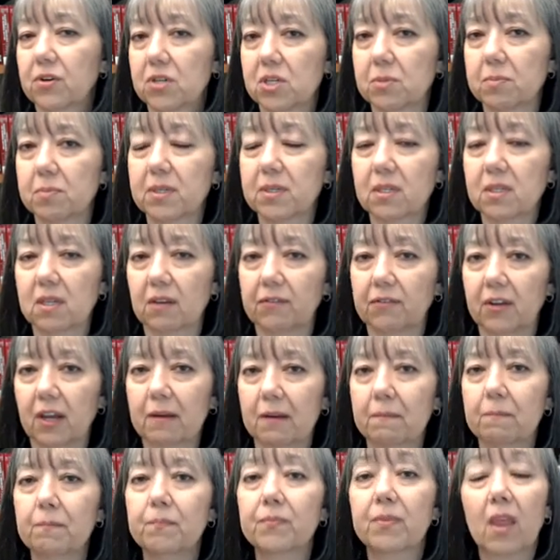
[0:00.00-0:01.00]
very
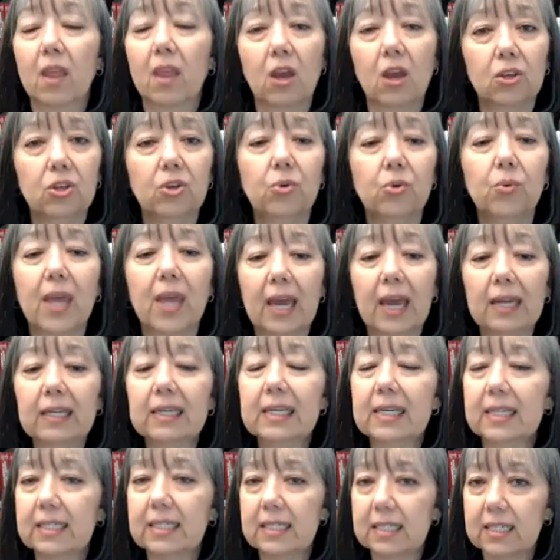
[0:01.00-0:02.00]
specific, you
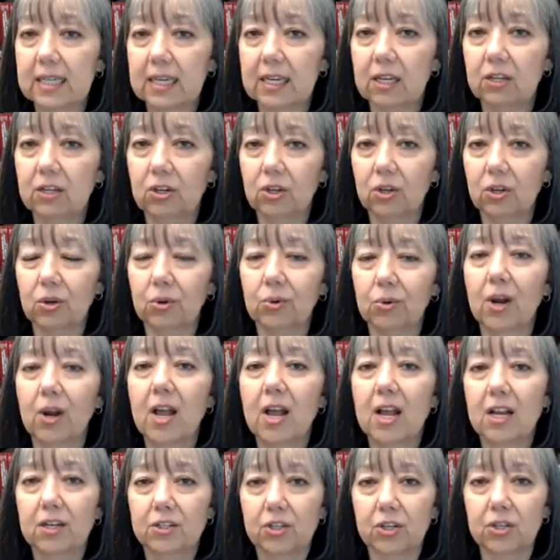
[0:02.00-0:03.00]
can continue
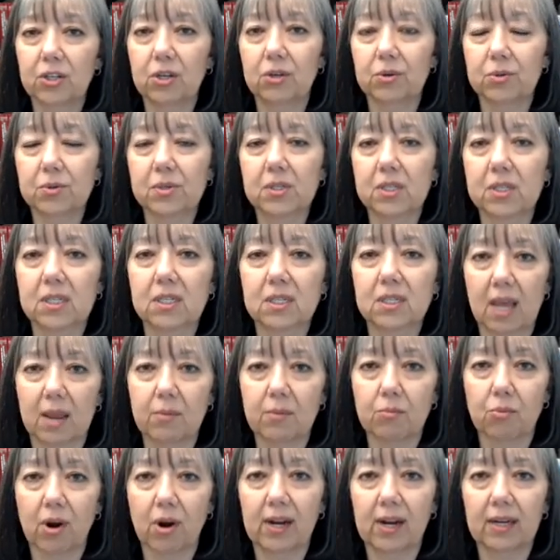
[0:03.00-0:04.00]
to use the
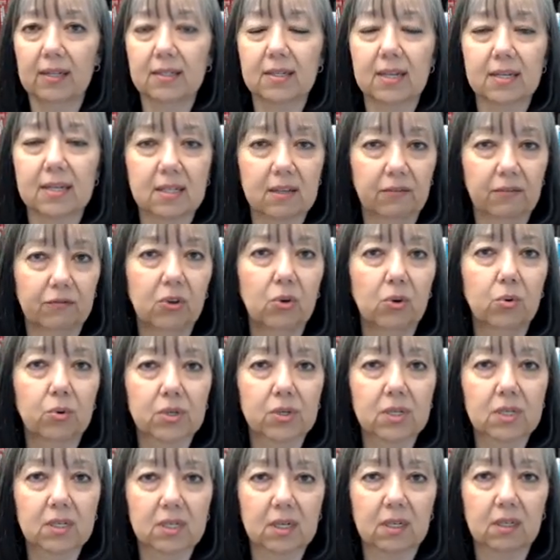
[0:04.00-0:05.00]
same rates as if you
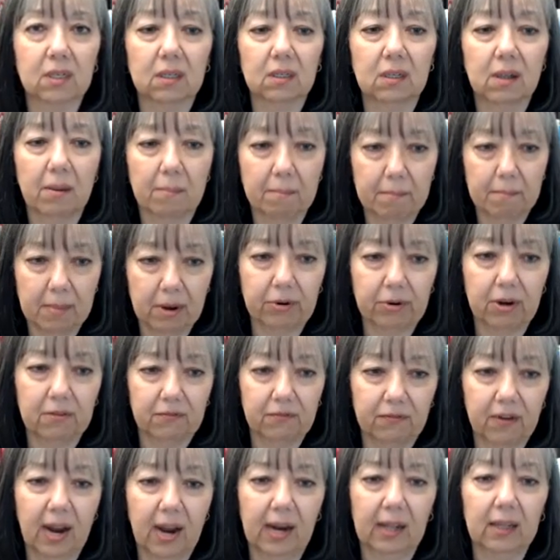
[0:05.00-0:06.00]
were still
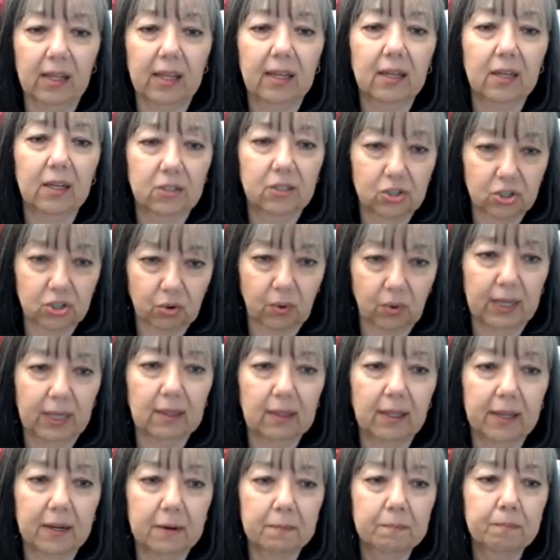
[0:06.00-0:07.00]
married filing
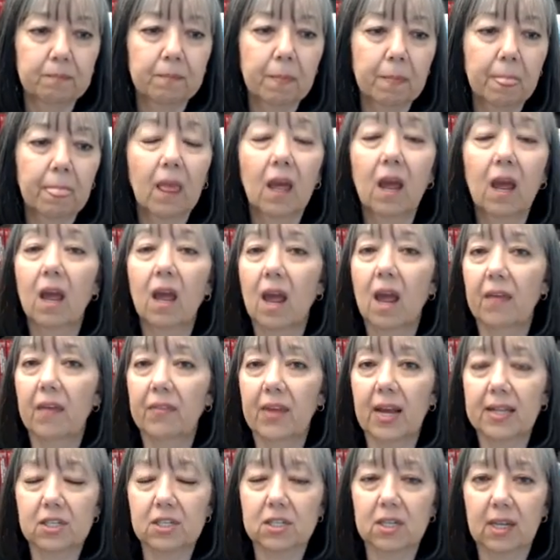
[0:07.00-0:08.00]
jointly.
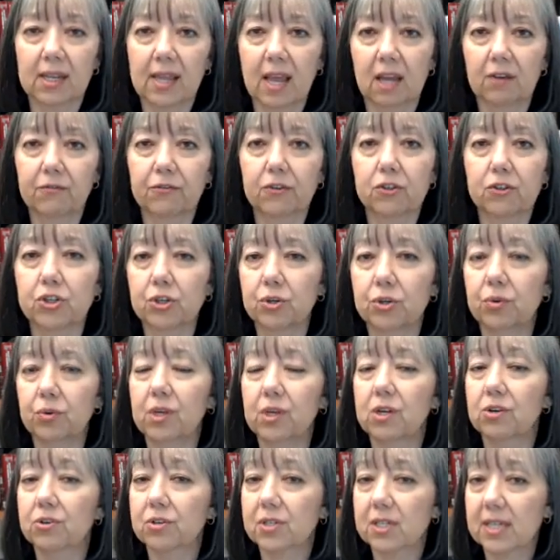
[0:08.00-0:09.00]
And that's again for two
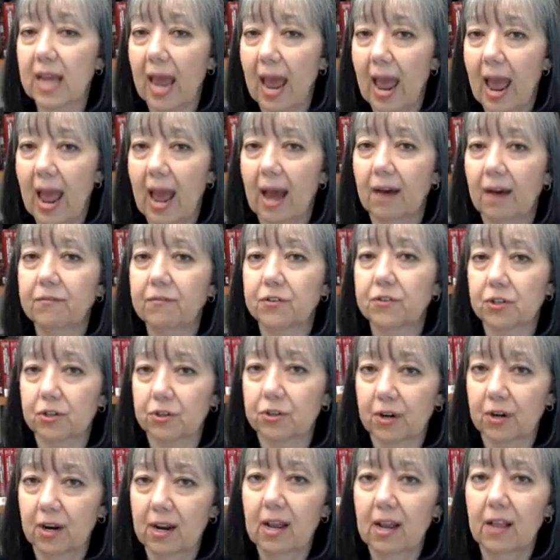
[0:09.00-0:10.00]
years
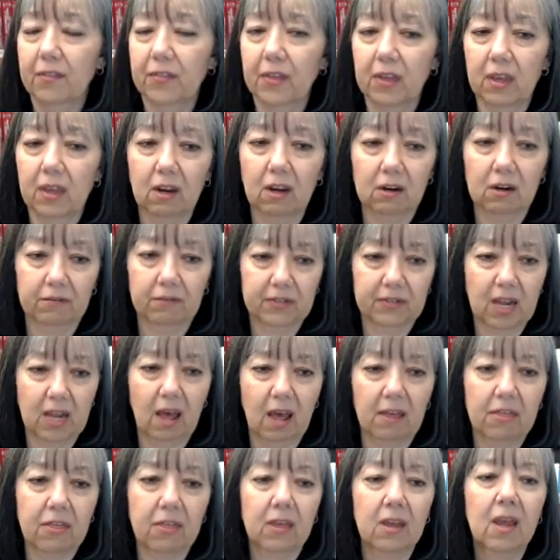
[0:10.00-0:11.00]
after the year of
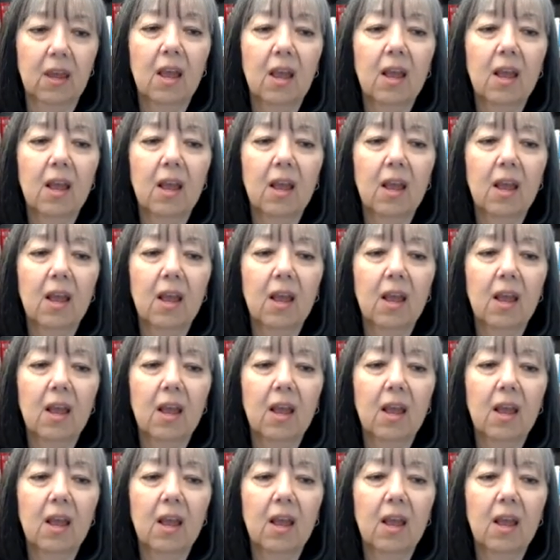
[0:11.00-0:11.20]
death.